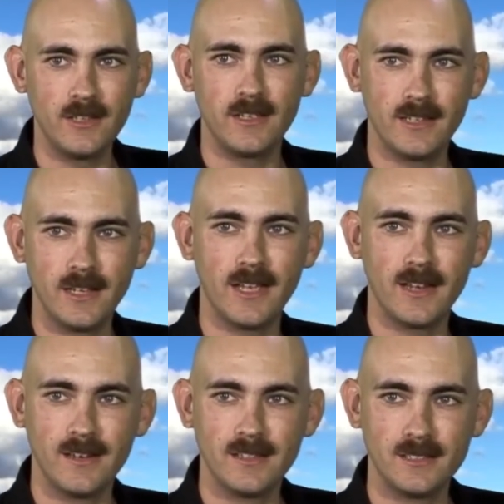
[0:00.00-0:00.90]
Yeah, you
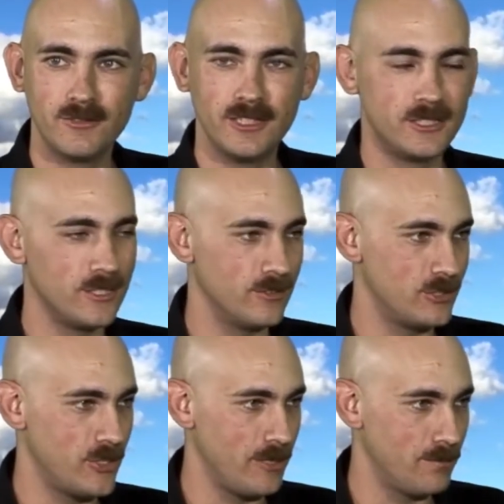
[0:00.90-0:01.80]
can. It's a Flintstones
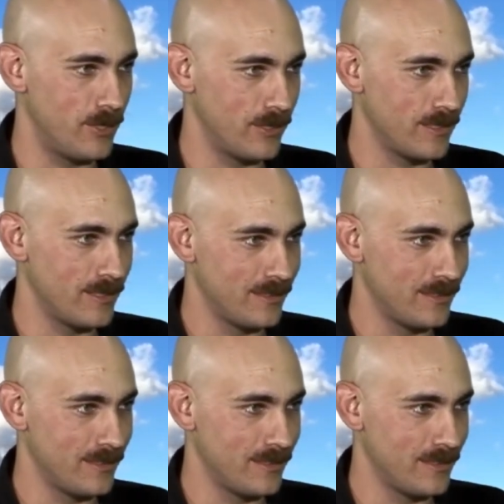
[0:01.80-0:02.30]
theme park.